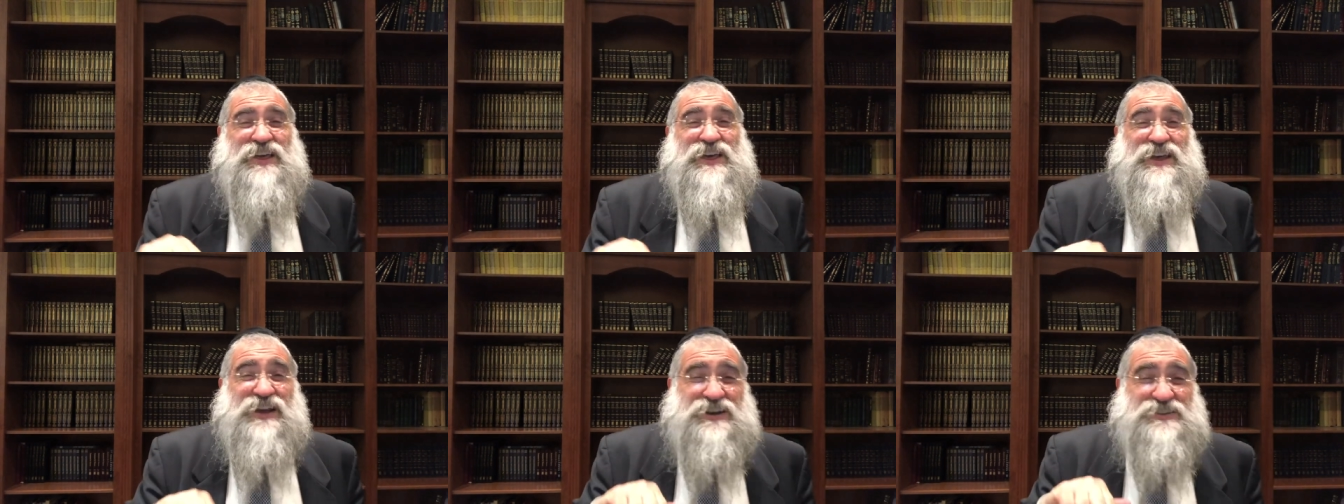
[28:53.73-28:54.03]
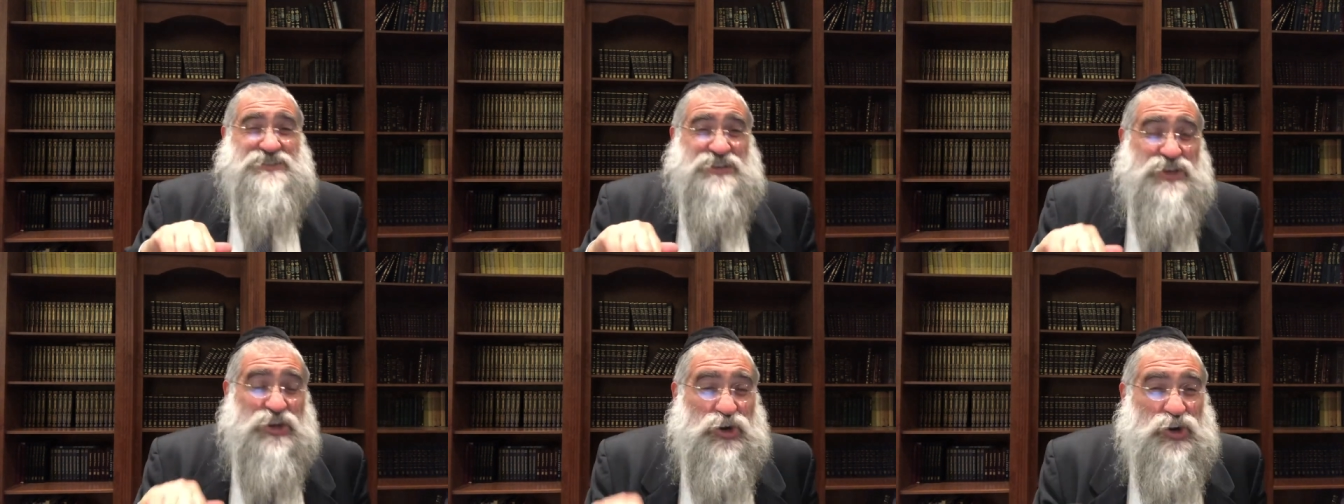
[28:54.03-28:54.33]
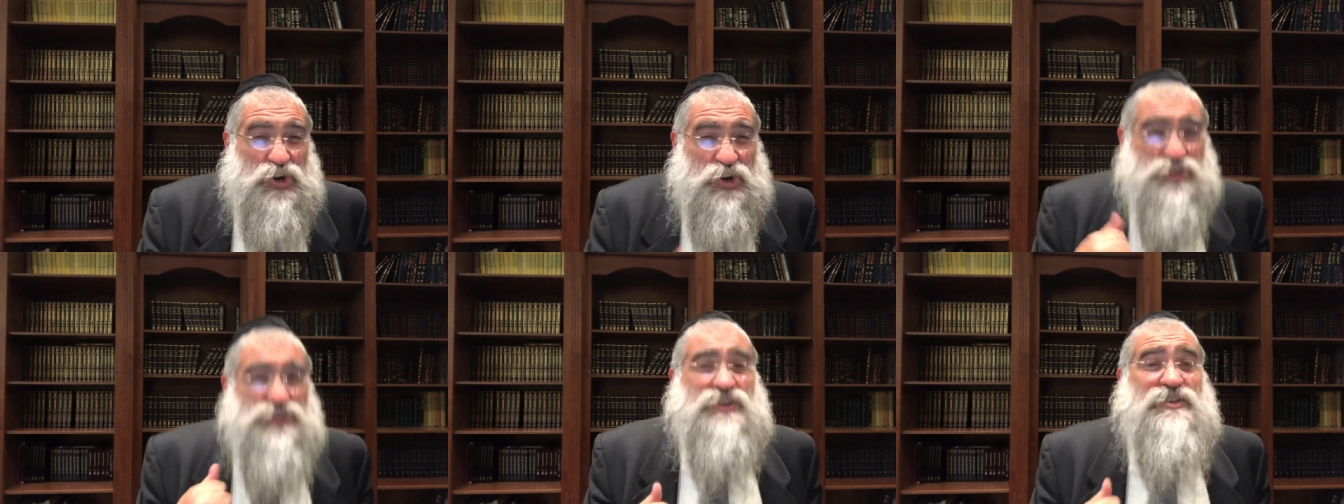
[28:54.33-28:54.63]
Because in
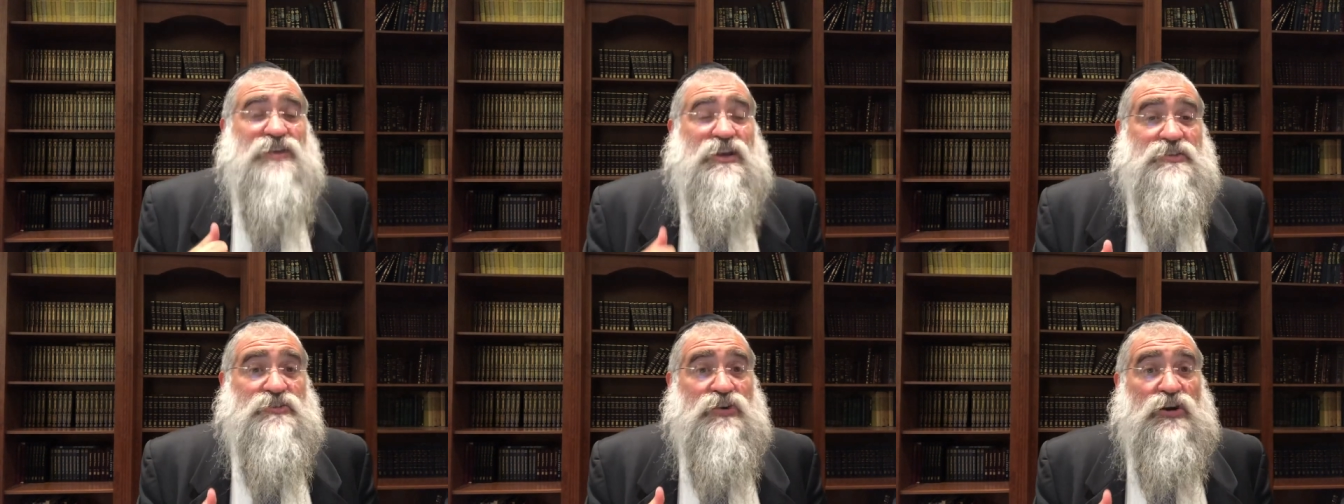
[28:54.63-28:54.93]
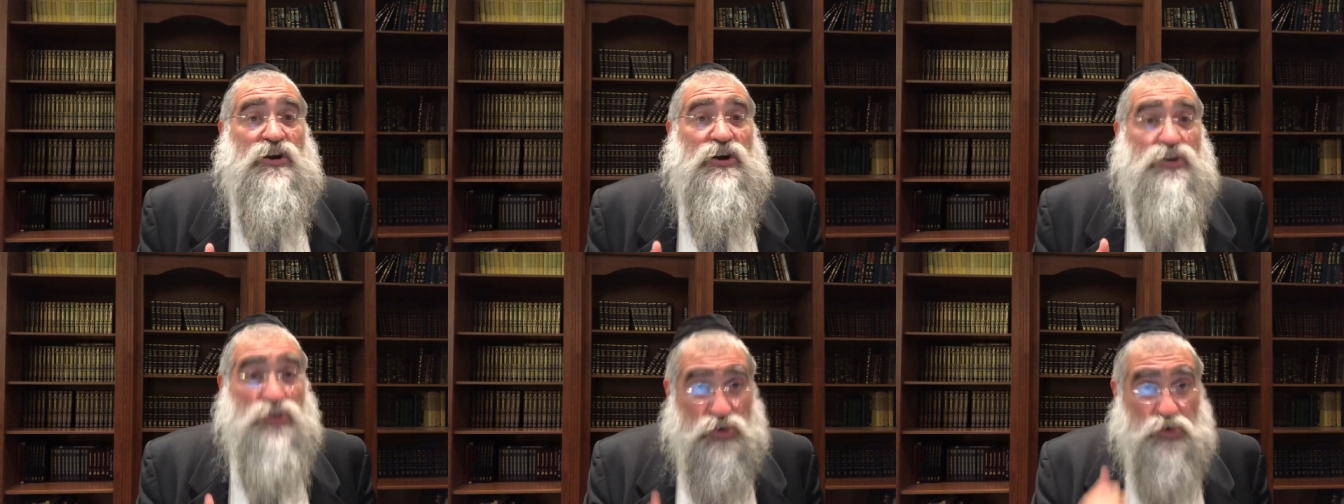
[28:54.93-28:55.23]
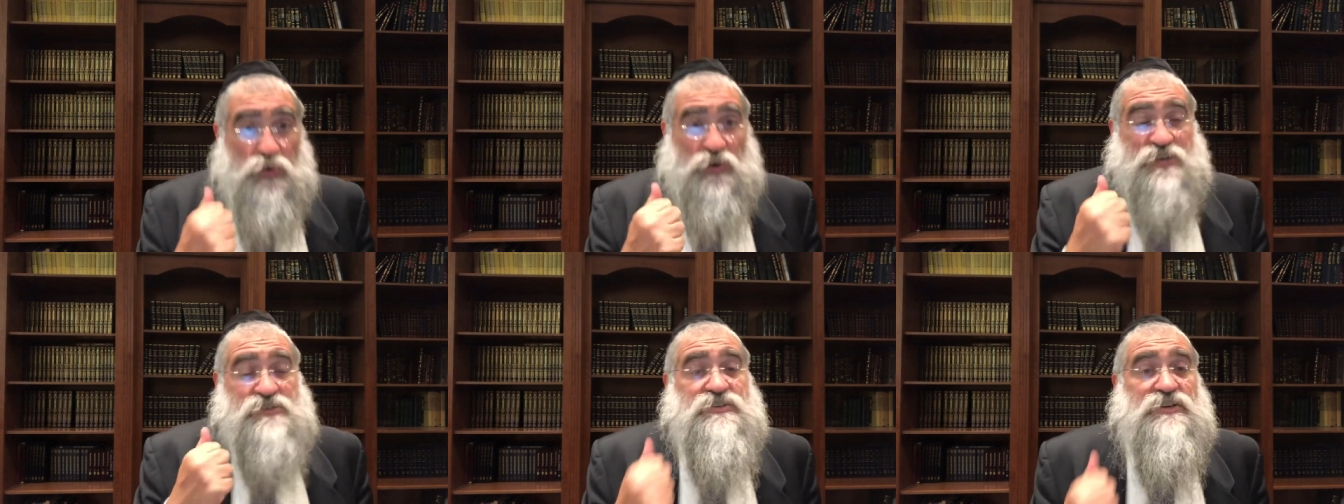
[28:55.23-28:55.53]
Yichud Torah,
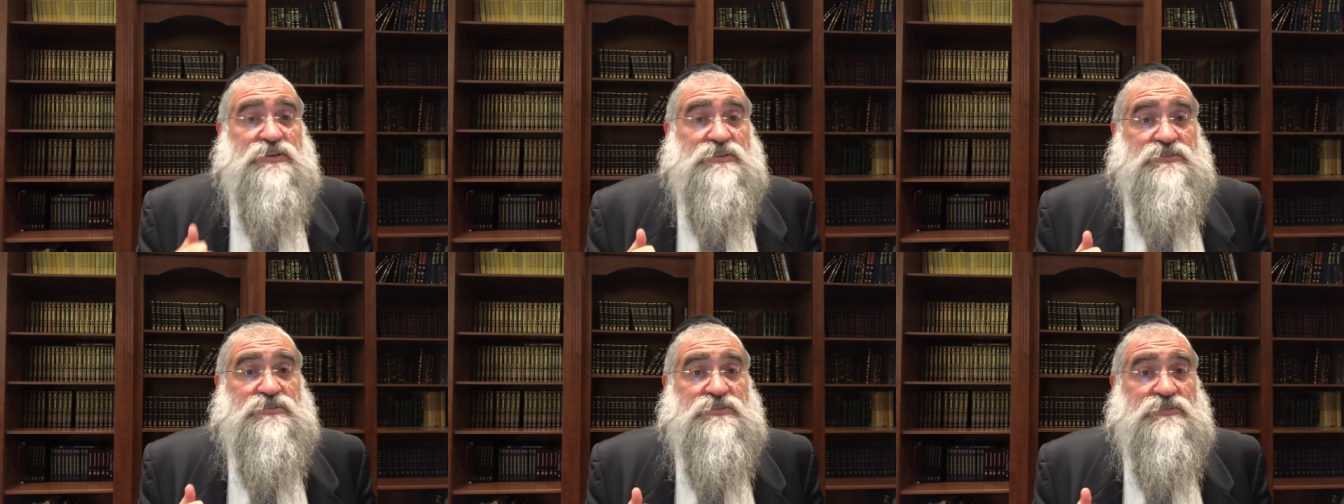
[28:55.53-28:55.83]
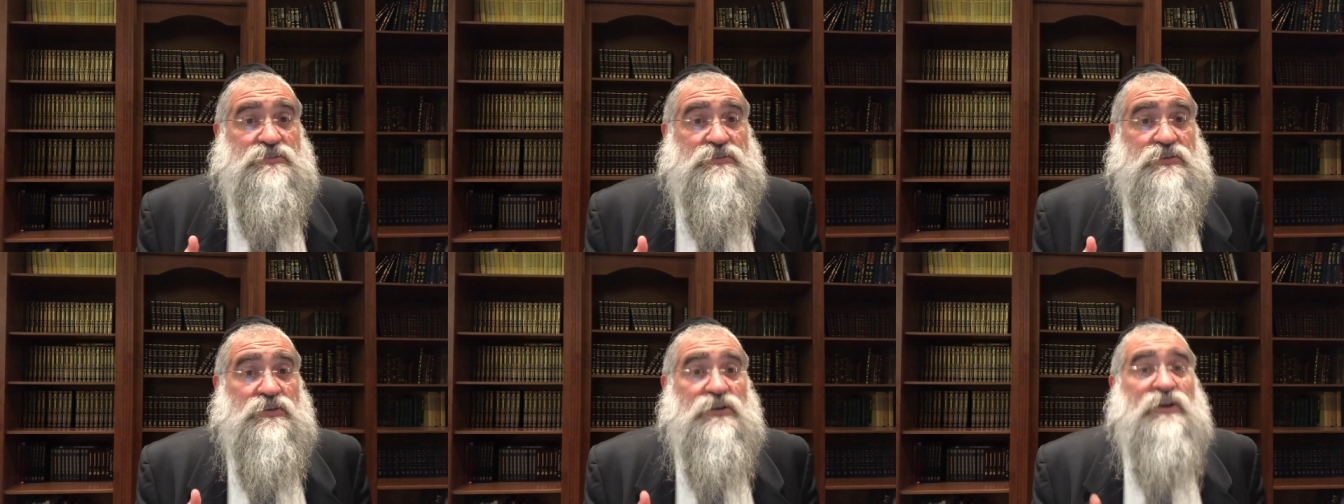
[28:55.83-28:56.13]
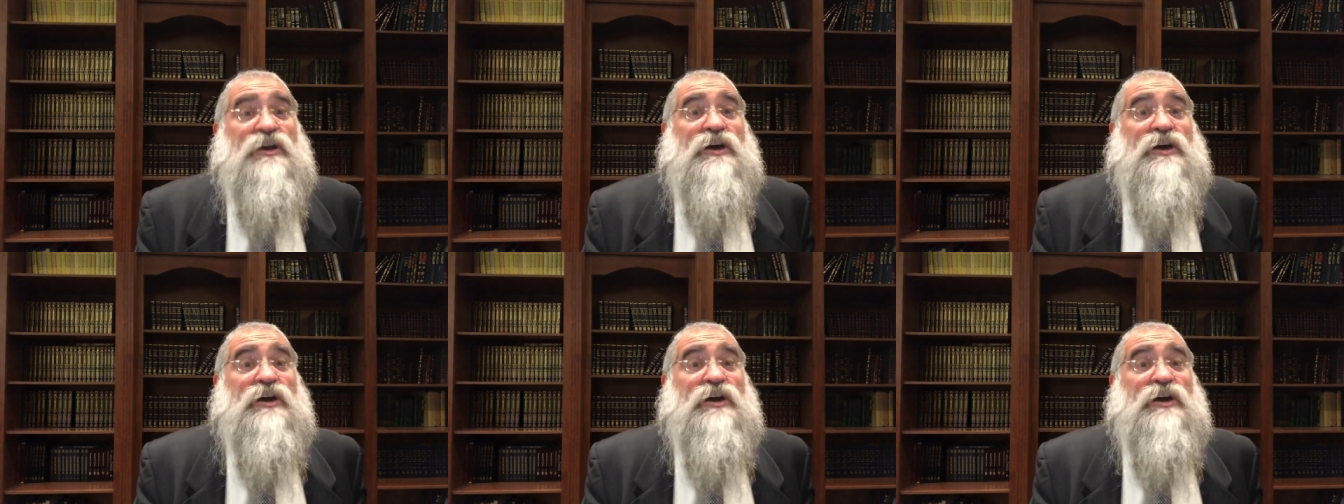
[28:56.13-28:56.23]
you exist.